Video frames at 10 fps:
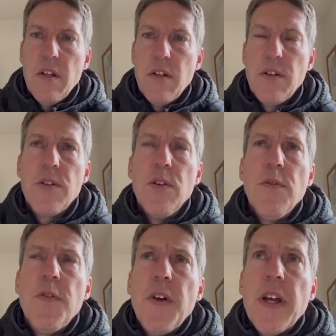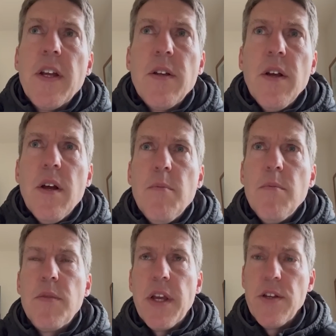There's another thing,
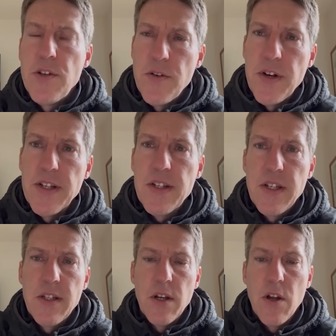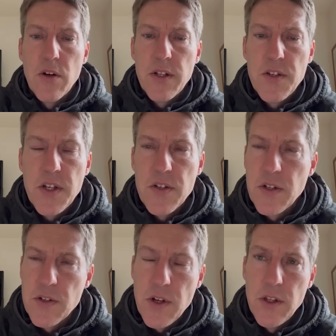the injuries. The longer the season
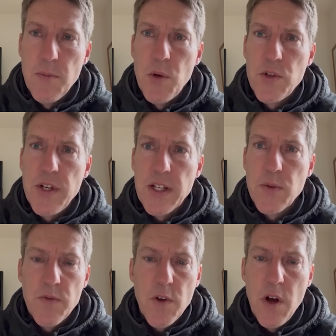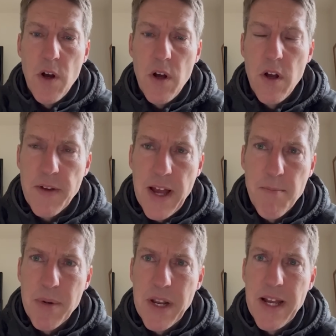goes on, the more chance we've got of
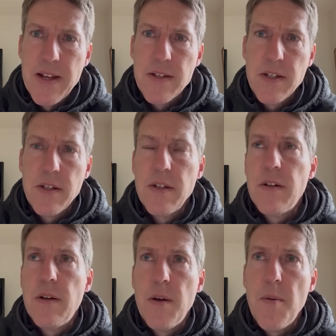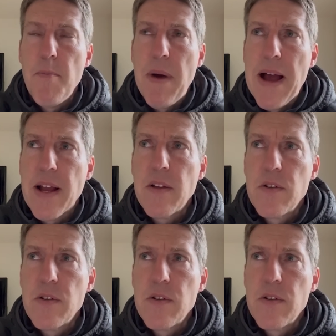getting players back.